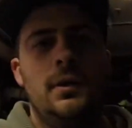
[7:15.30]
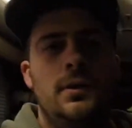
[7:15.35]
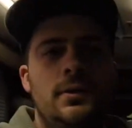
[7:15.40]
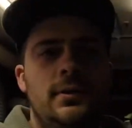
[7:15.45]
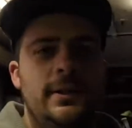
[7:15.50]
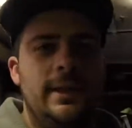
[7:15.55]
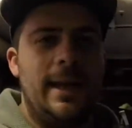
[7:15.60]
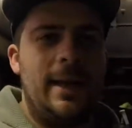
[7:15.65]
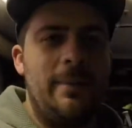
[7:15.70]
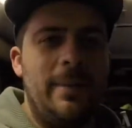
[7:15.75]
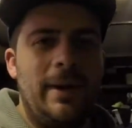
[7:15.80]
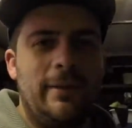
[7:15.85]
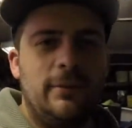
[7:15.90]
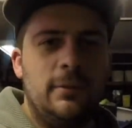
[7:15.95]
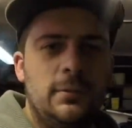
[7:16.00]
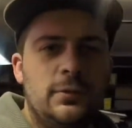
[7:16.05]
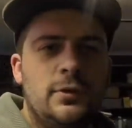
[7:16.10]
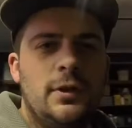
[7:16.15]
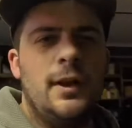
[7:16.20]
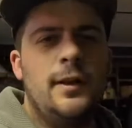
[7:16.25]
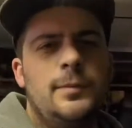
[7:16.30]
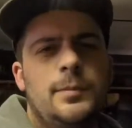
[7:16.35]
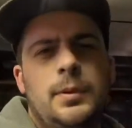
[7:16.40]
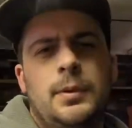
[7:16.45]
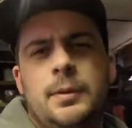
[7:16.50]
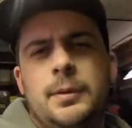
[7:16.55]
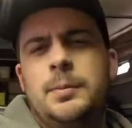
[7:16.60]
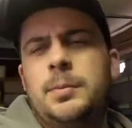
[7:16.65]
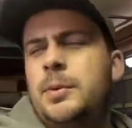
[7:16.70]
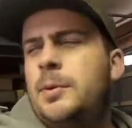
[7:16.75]
Just came back from the drive,
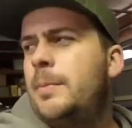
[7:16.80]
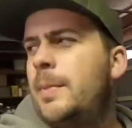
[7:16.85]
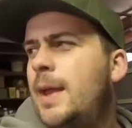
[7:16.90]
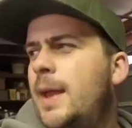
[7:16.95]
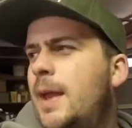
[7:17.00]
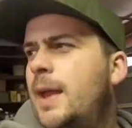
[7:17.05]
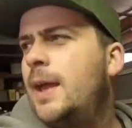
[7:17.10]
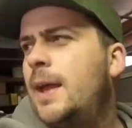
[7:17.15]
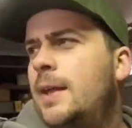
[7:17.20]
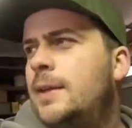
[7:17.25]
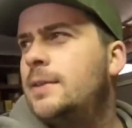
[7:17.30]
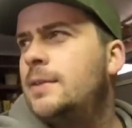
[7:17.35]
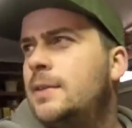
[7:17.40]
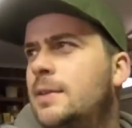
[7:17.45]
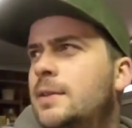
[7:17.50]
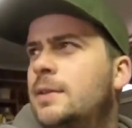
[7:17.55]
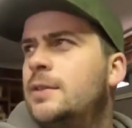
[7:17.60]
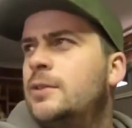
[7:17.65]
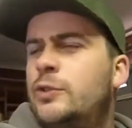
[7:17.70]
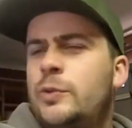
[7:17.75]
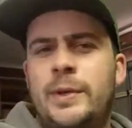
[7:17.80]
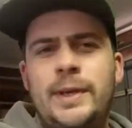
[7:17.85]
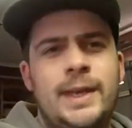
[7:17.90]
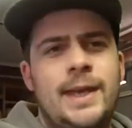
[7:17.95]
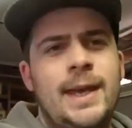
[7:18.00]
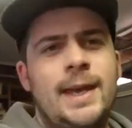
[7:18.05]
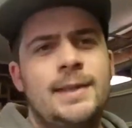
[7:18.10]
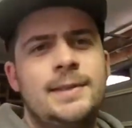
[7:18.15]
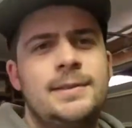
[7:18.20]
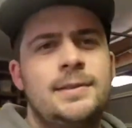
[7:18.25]
probably put about 20
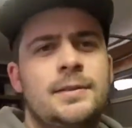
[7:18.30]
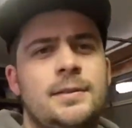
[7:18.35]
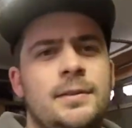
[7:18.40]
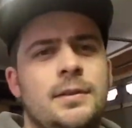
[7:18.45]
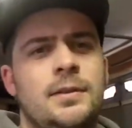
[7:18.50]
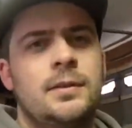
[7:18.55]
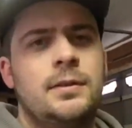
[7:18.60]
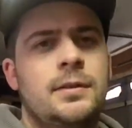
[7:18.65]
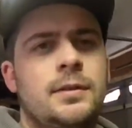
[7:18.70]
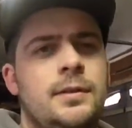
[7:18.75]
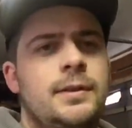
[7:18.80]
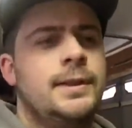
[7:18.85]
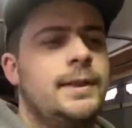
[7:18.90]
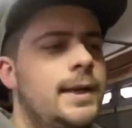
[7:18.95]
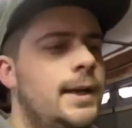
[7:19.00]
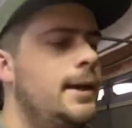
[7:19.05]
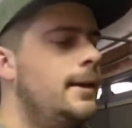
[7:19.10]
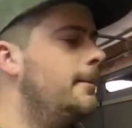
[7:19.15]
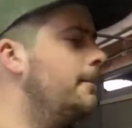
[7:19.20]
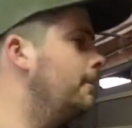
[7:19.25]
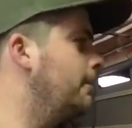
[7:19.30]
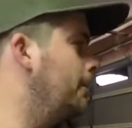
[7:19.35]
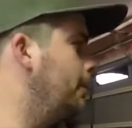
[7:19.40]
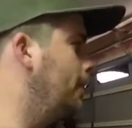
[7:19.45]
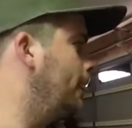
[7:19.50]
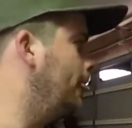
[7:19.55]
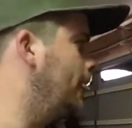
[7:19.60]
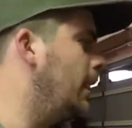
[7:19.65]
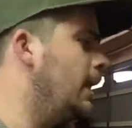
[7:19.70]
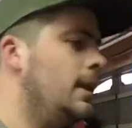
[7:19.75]
k's on the car.
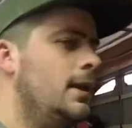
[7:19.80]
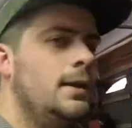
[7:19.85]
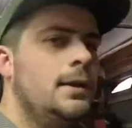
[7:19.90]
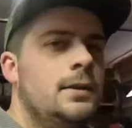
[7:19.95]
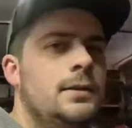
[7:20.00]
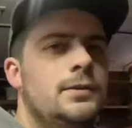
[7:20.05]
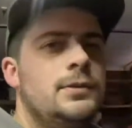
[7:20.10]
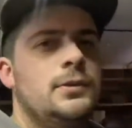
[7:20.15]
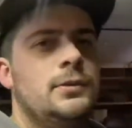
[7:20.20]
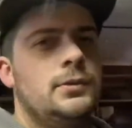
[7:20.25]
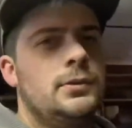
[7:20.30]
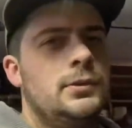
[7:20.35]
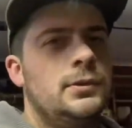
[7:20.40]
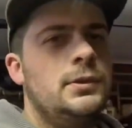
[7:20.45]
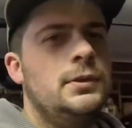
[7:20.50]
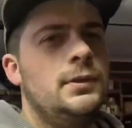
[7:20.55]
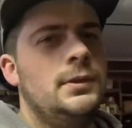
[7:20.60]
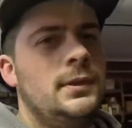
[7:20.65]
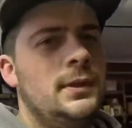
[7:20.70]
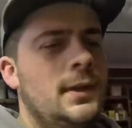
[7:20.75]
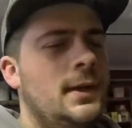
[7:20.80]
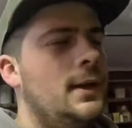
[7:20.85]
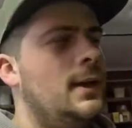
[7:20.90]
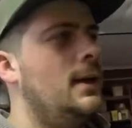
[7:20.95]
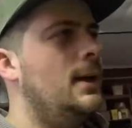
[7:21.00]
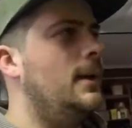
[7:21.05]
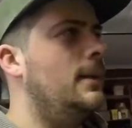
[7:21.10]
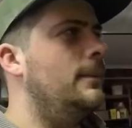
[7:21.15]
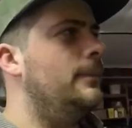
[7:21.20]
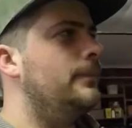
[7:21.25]
It's all good.
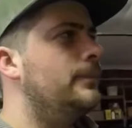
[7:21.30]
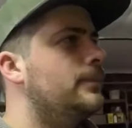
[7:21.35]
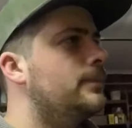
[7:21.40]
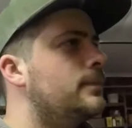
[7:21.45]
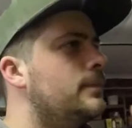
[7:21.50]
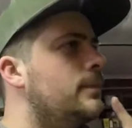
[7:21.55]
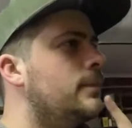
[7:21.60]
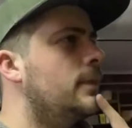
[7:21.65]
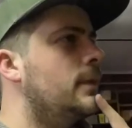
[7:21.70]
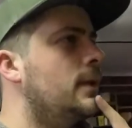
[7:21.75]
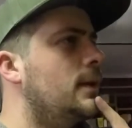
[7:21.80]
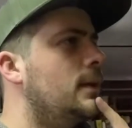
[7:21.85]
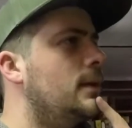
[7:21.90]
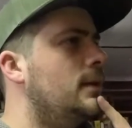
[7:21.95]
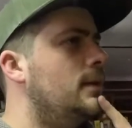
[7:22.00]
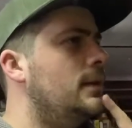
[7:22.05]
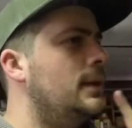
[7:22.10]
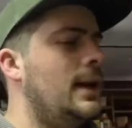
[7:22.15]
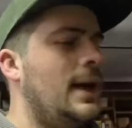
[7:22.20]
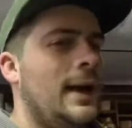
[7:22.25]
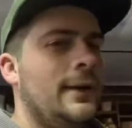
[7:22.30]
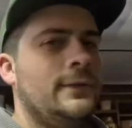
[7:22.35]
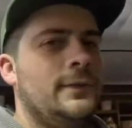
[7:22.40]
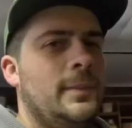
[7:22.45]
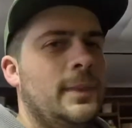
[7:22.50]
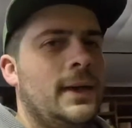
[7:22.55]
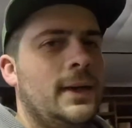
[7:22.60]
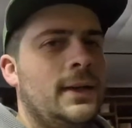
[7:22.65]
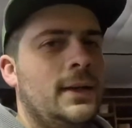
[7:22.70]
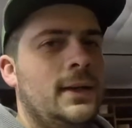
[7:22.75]
Um,
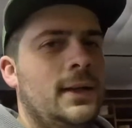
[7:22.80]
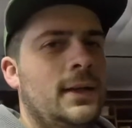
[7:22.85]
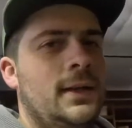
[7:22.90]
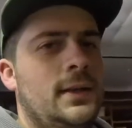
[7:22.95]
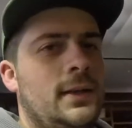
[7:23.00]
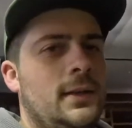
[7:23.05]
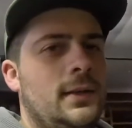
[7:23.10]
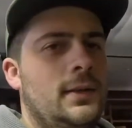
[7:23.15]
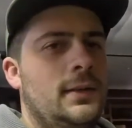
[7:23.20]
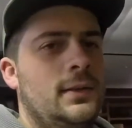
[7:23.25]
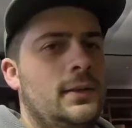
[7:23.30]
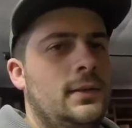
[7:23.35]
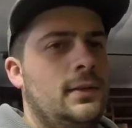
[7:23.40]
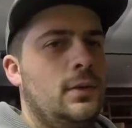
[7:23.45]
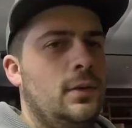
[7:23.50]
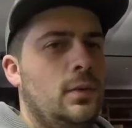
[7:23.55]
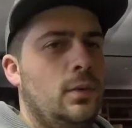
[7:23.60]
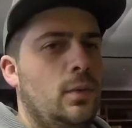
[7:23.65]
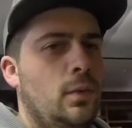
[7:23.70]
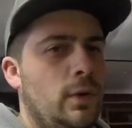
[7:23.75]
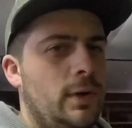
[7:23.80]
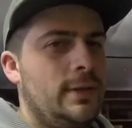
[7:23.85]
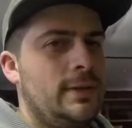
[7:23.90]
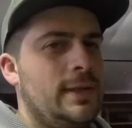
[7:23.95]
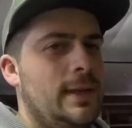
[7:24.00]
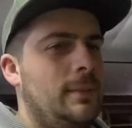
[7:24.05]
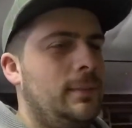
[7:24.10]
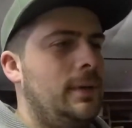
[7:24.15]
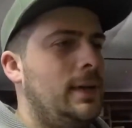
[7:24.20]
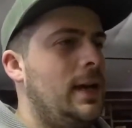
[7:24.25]
aftermarket water
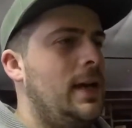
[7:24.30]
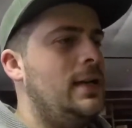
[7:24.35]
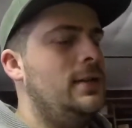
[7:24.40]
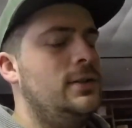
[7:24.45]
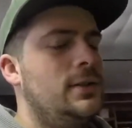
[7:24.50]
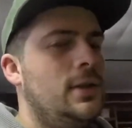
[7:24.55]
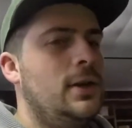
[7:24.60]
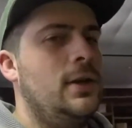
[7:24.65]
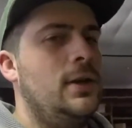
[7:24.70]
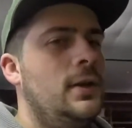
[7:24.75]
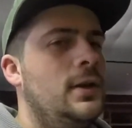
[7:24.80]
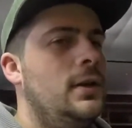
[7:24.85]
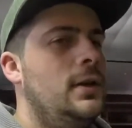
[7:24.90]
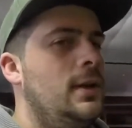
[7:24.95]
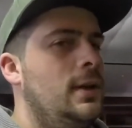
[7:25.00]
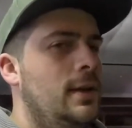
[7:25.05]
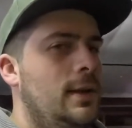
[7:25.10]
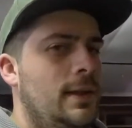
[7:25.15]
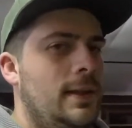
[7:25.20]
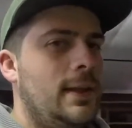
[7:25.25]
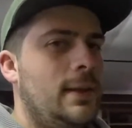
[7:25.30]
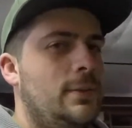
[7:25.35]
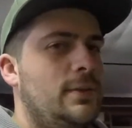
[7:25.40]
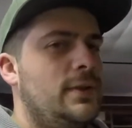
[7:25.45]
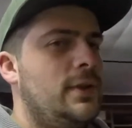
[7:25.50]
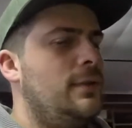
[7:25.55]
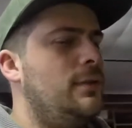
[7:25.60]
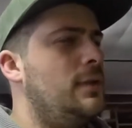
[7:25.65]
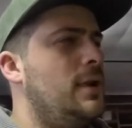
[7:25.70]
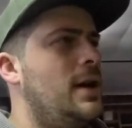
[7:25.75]
temp gauge though, that was
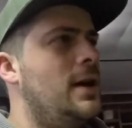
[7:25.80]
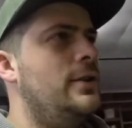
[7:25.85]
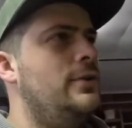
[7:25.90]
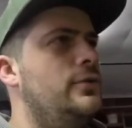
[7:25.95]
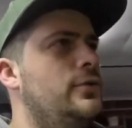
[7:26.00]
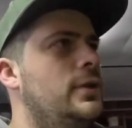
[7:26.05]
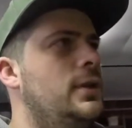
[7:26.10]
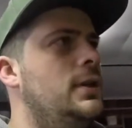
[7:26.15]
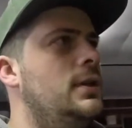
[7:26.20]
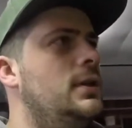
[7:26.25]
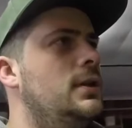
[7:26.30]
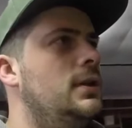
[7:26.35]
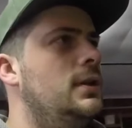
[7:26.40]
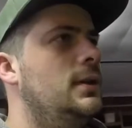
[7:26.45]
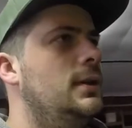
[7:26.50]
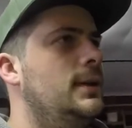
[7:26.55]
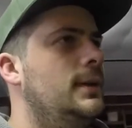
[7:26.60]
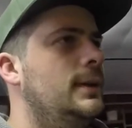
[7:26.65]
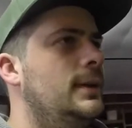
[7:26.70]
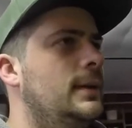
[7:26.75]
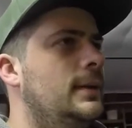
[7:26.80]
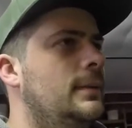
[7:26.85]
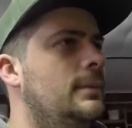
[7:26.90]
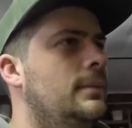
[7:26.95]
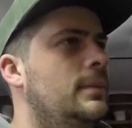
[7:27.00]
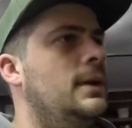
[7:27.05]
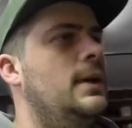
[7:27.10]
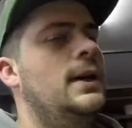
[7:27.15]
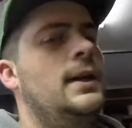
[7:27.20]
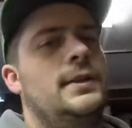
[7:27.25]
over 100
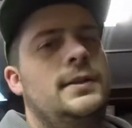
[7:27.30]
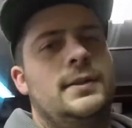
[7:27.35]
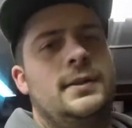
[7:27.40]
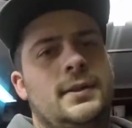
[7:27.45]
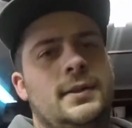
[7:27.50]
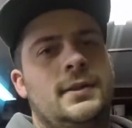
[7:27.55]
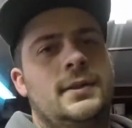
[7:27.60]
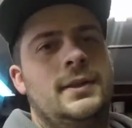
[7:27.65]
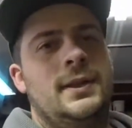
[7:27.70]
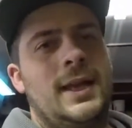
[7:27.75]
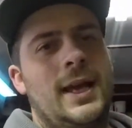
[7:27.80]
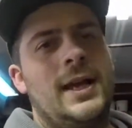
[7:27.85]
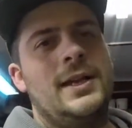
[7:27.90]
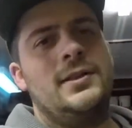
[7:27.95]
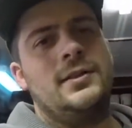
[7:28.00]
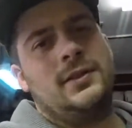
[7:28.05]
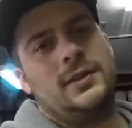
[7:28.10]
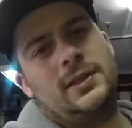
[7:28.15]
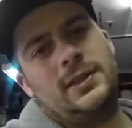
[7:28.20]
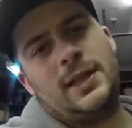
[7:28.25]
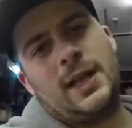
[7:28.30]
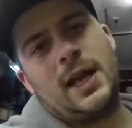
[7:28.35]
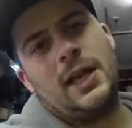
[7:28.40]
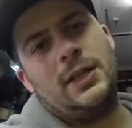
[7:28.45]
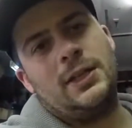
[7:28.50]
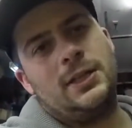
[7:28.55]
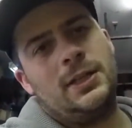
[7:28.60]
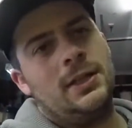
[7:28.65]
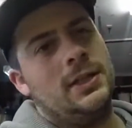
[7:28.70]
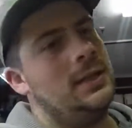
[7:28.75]
but the gauge on the
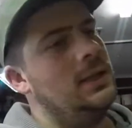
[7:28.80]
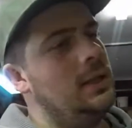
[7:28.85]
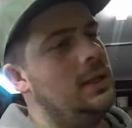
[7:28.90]
dash